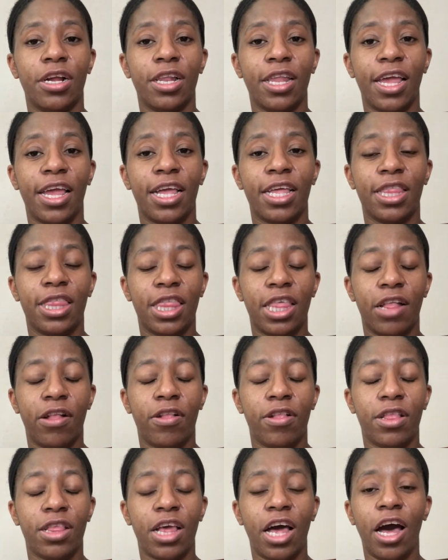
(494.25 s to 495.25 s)
like the
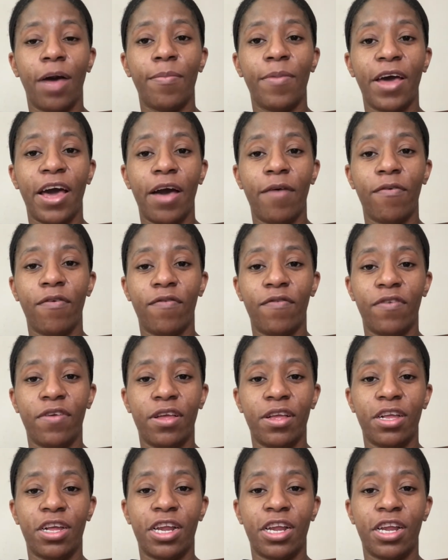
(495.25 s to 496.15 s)
top half of it,